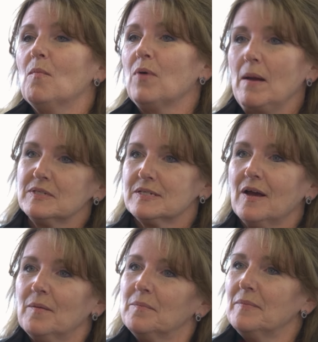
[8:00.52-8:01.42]
promise to
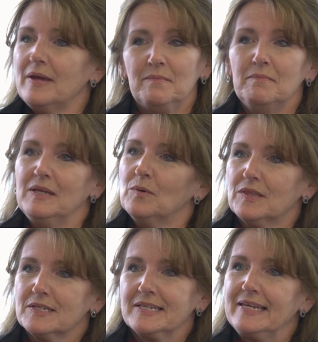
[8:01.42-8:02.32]
come and meet with
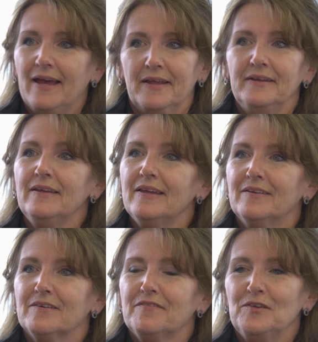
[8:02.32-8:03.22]
us again in
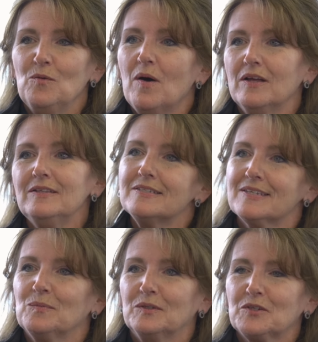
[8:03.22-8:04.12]
a few months,
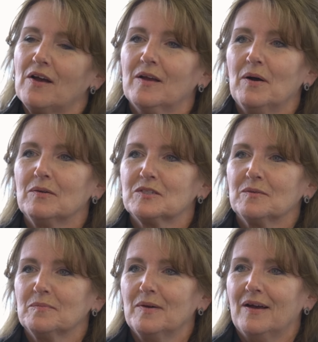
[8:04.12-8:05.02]
and we'll talk about
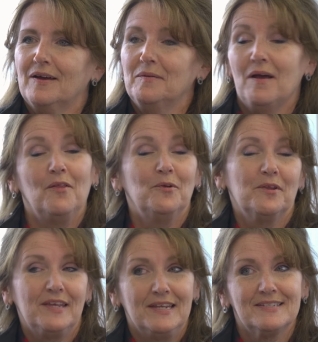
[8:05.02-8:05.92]
some other
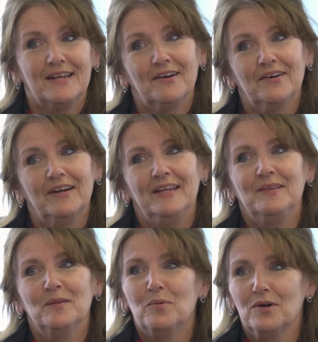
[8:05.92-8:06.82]
things that are
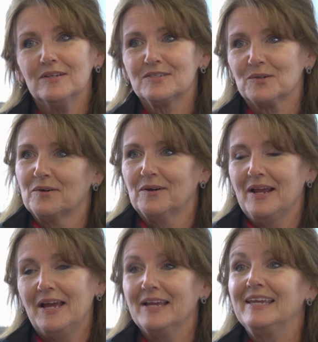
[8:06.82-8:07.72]
in the books or
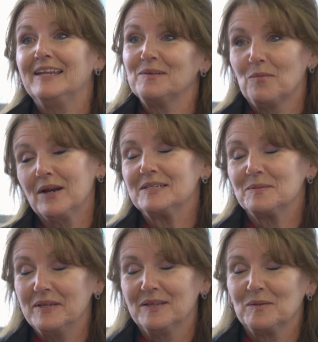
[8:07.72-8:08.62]
getting ready
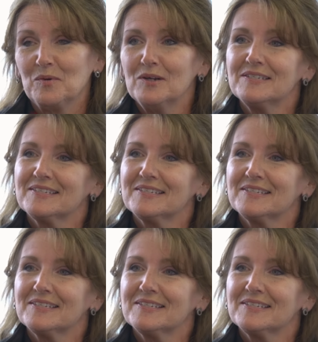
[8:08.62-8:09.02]
to be in the books.